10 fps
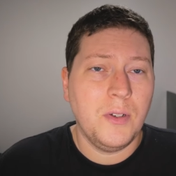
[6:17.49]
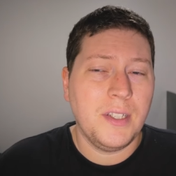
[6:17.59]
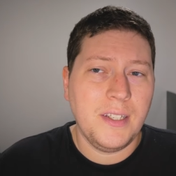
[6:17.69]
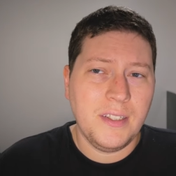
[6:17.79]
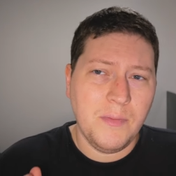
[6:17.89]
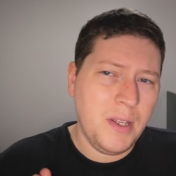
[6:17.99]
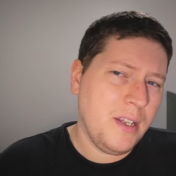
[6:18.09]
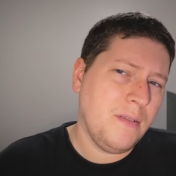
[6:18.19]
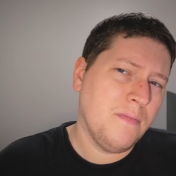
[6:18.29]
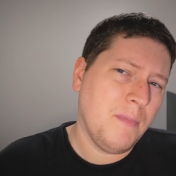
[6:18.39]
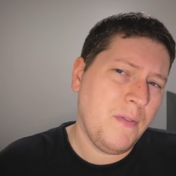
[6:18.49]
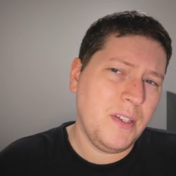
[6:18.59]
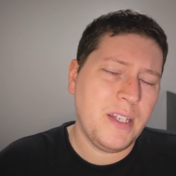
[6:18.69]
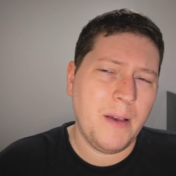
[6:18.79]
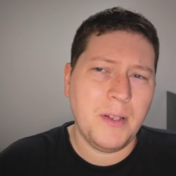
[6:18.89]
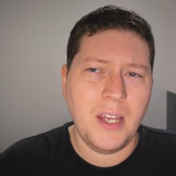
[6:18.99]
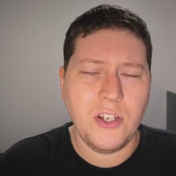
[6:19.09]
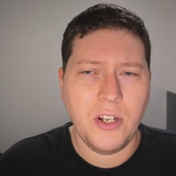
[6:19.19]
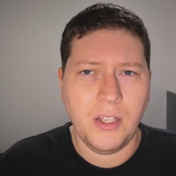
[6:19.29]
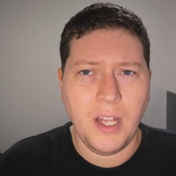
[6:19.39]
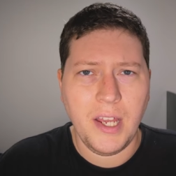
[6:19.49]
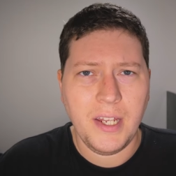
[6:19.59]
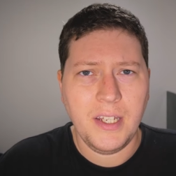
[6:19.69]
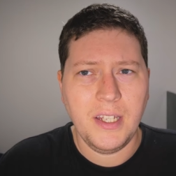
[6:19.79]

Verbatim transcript: once I submitted my visa application online,